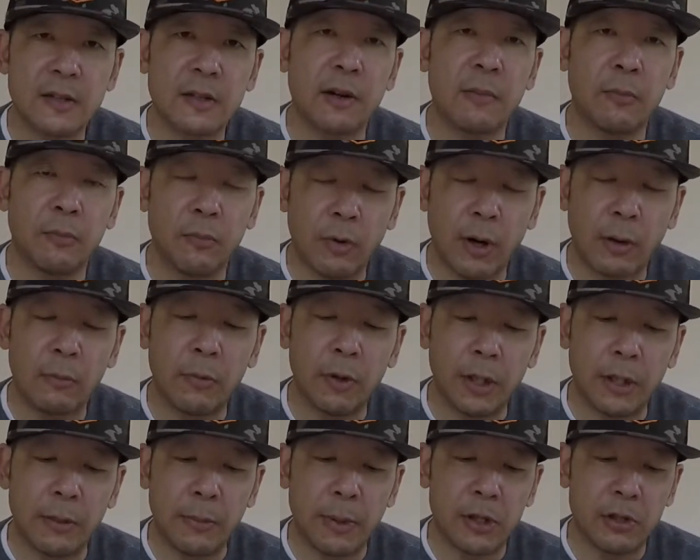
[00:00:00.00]
So I'm
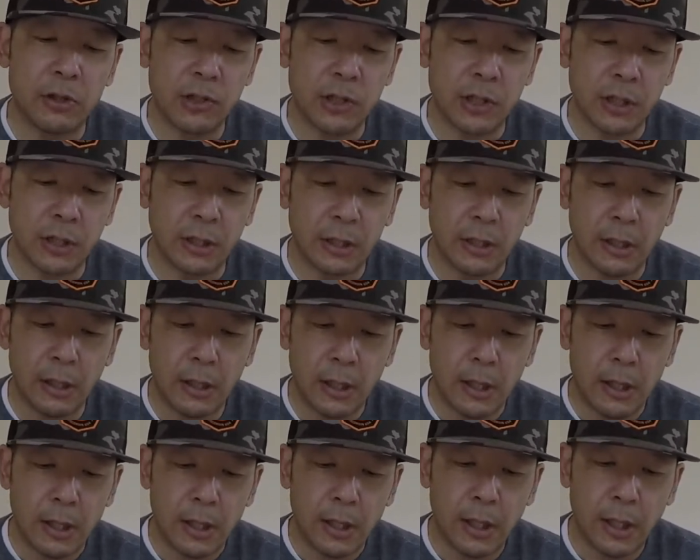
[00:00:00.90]
really punching
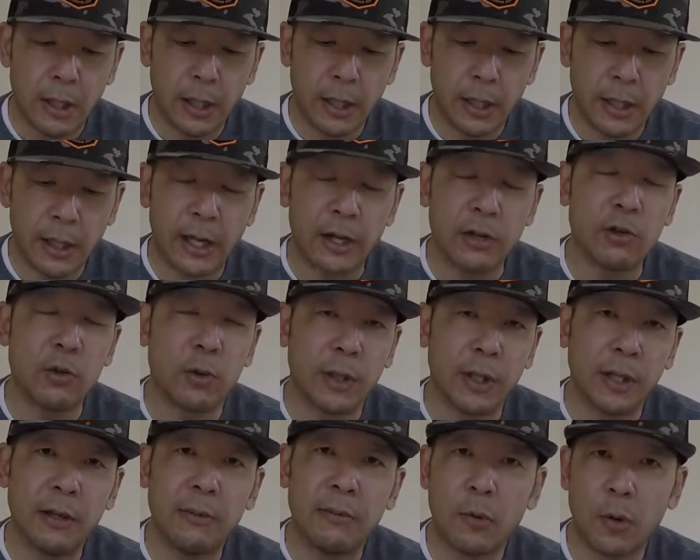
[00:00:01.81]
hydrilla